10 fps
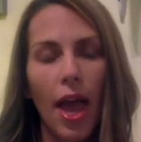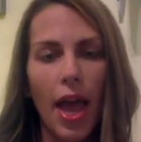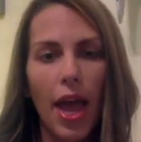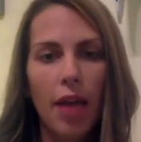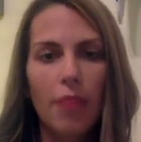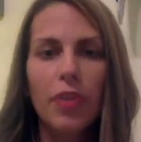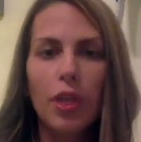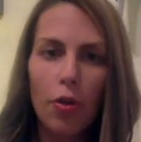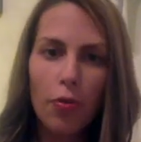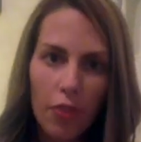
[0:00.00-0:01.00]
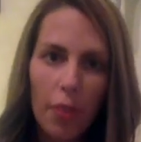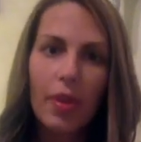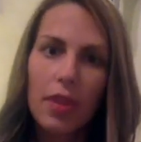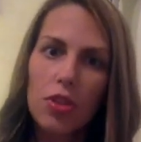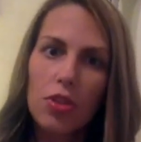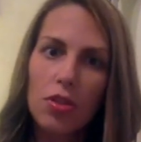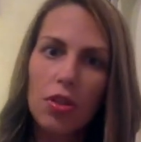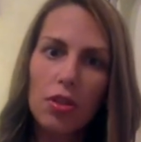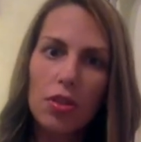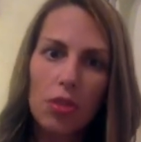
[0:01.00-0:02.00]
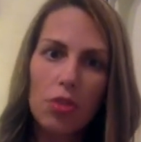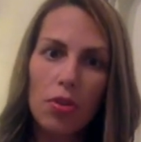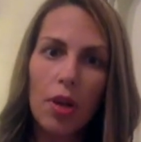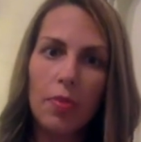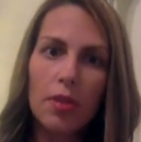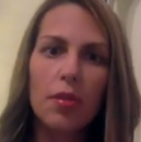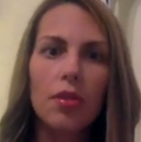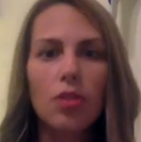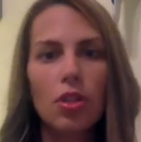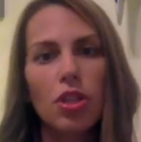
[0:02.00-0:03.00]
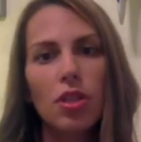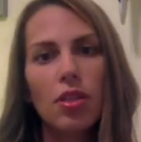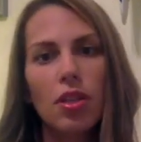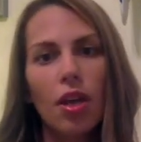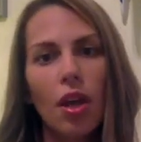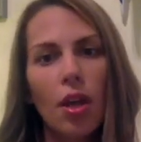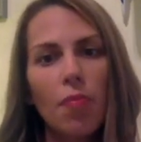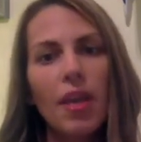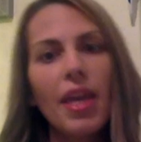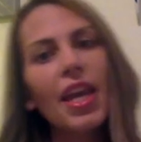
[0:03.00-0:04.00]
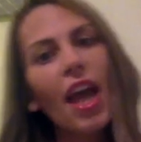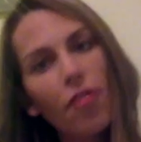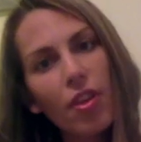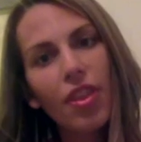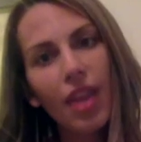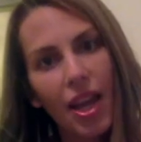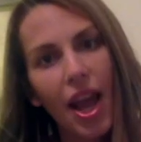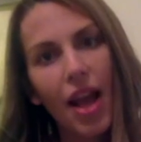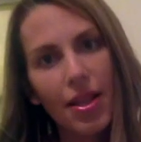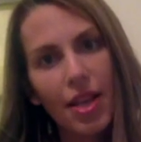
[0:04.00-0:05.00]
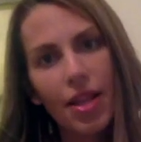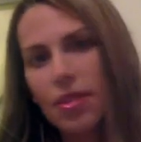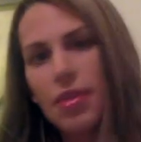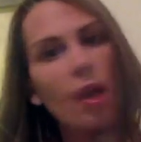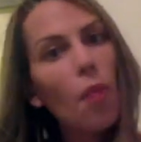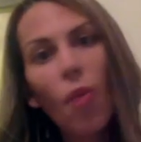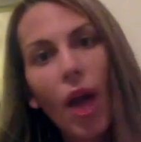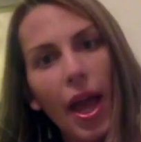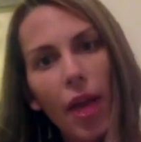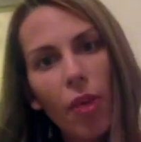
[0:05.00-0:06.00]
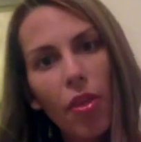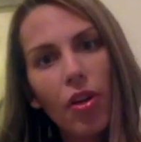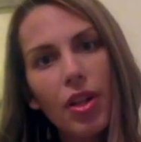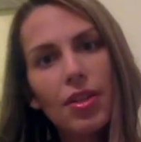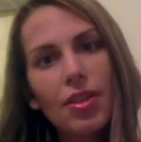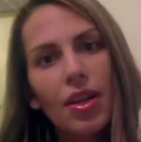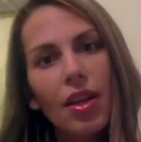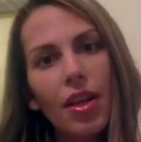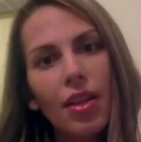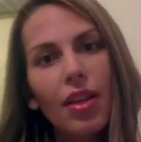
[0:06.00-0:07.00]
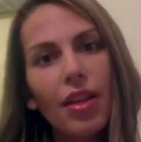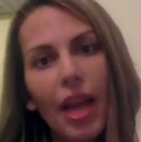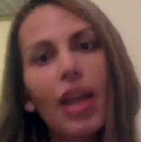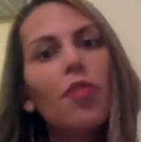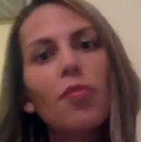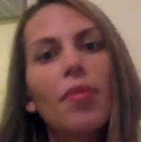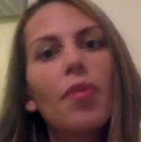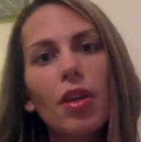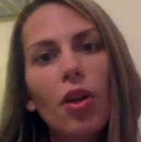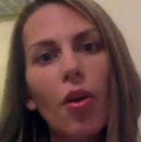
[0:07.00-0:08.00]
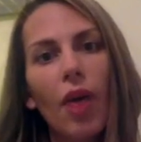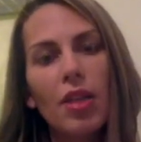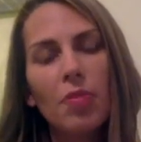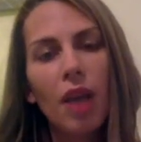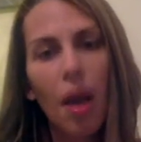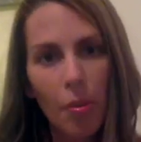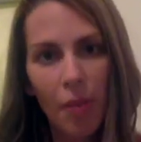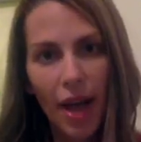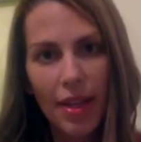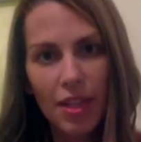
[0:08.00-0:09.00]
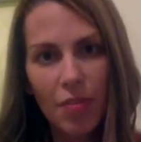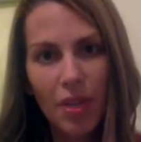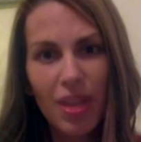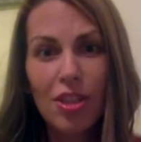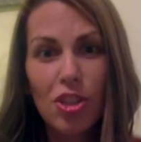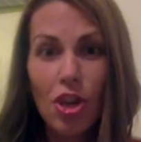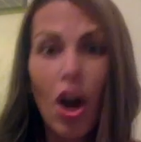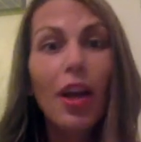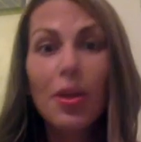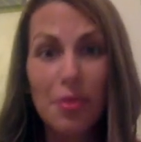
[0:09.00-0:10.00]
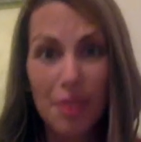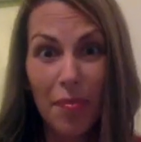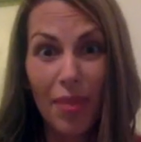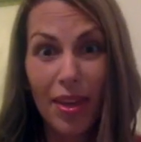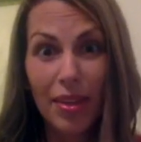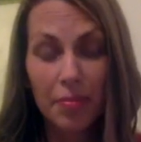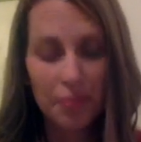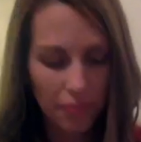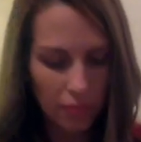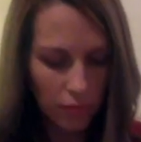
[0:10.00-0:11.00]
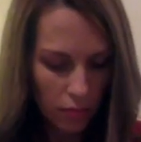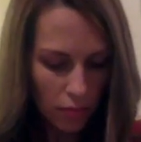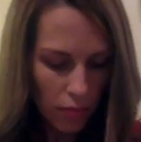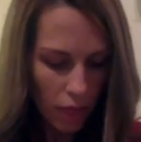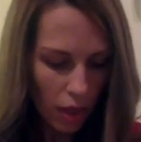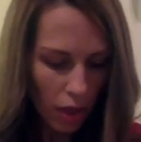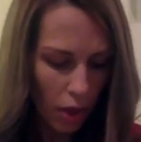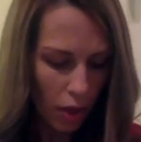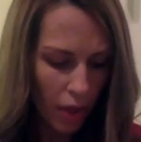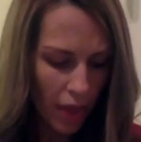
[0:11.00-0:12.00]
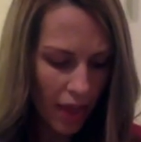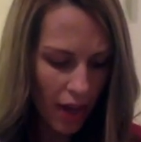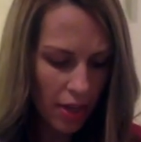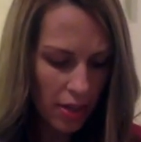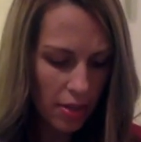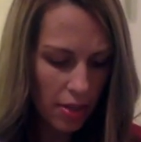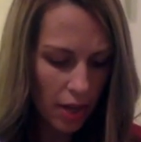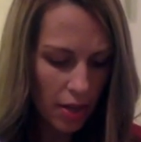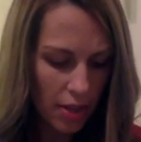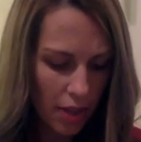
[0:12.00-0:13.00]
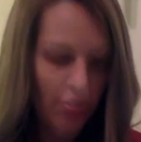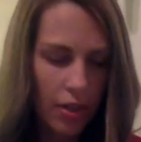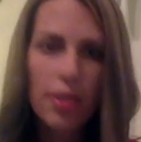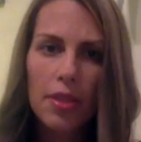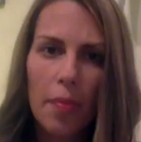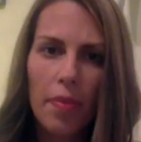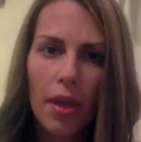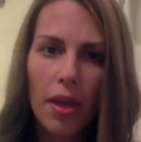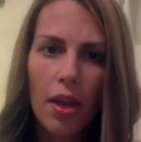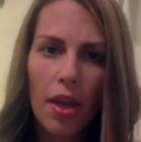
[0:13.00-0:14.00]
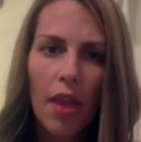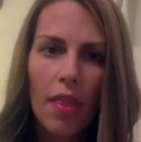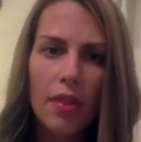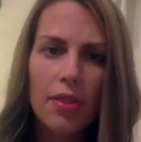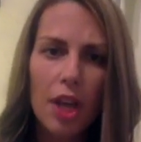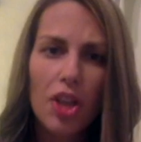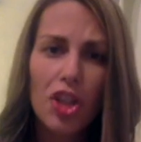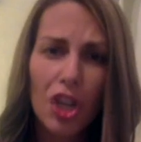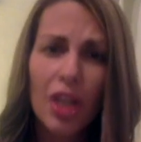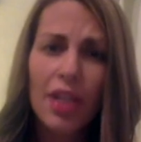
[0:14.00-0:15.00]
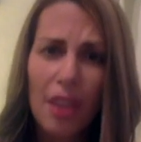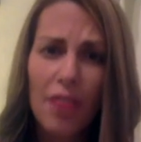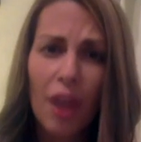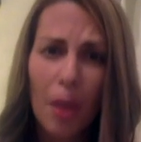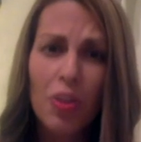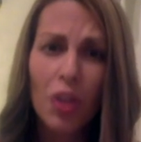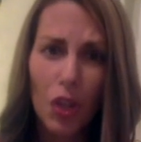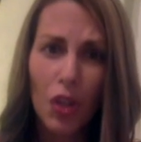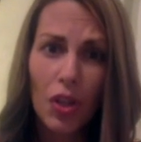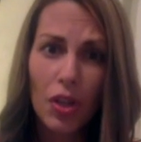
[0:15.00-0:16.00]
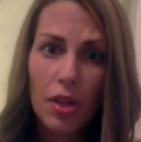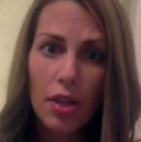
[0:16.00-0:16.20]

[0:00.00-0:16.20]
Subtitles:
And, flipping the script to just making everything an asset in some way, whether it's the negative, has become a positive because it's taught you something, and that is definitely something that Sagittarians have come to learn.